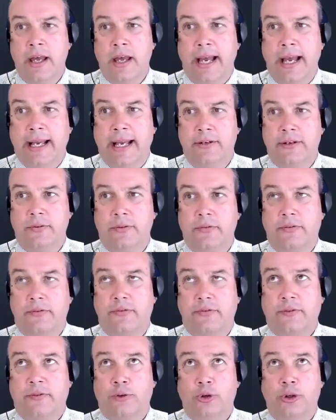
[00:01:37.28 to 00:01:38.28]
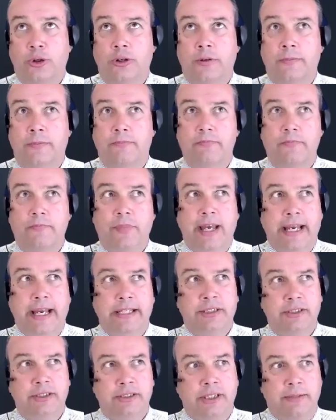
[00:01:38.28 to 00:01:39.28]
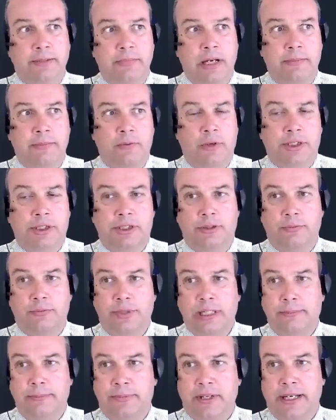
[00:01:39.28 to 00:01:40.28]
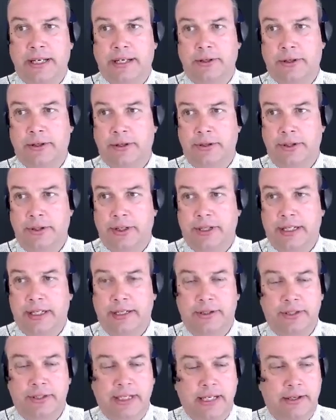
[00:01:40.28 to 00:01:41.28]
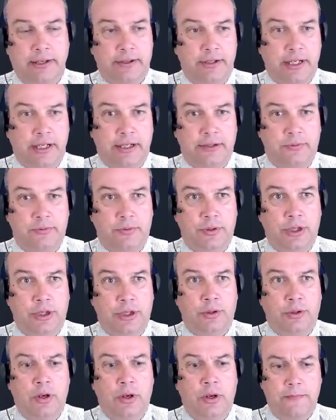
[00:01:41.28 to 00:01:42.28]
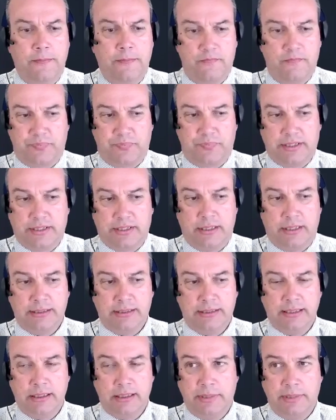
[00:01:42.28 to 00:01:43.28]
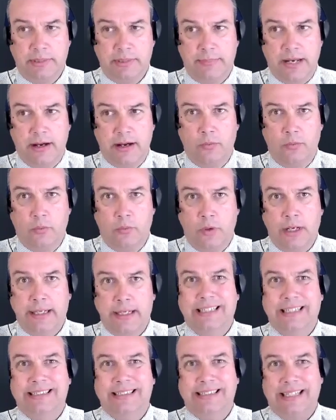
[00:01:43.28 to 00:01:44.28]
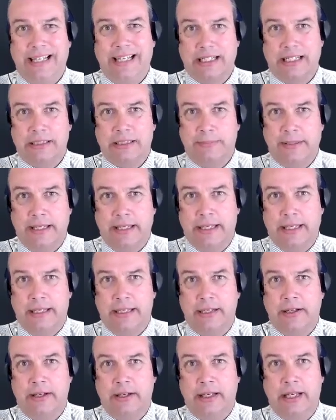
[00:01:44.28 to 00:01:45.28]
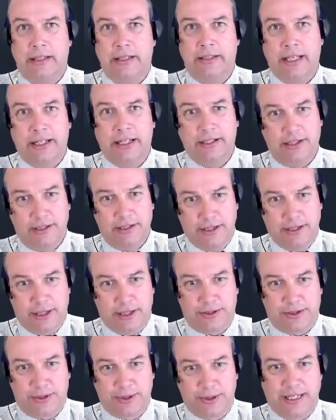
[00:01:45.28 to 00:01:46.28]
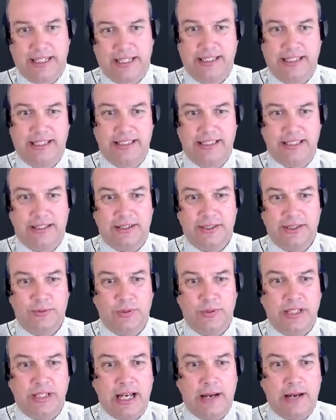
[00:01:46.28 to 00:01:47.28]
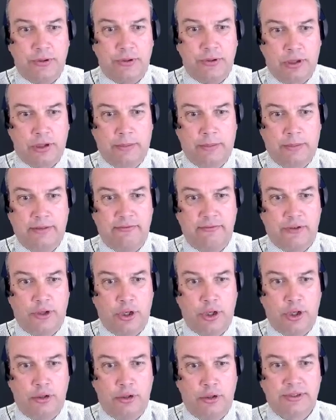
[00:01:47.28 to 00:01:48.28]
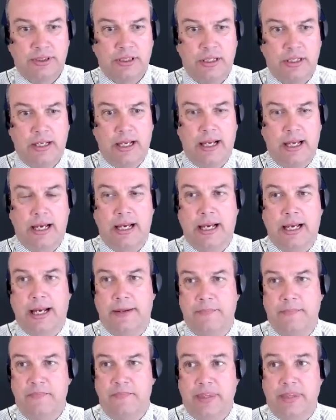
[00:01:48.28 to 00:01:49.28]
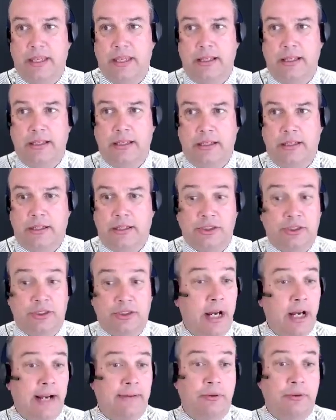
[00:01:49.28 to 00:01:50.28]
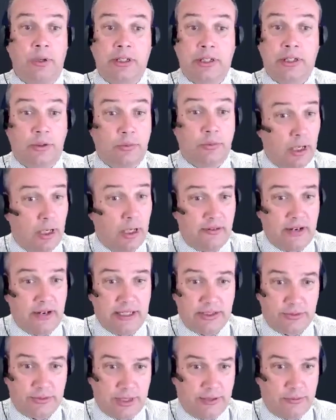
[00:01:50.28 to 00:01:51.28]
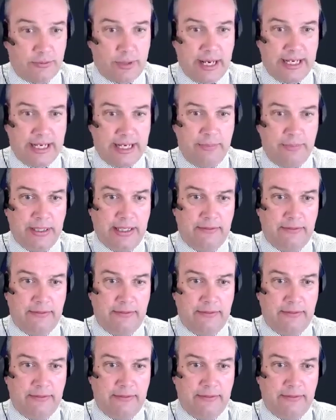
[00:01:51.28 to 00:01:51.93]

And for agents that might be watching the replay or they're here and they don't know, tell us a little bit about what is EXP and then luxury. Tell us what that program involves, because not everyone can qualify straight away to be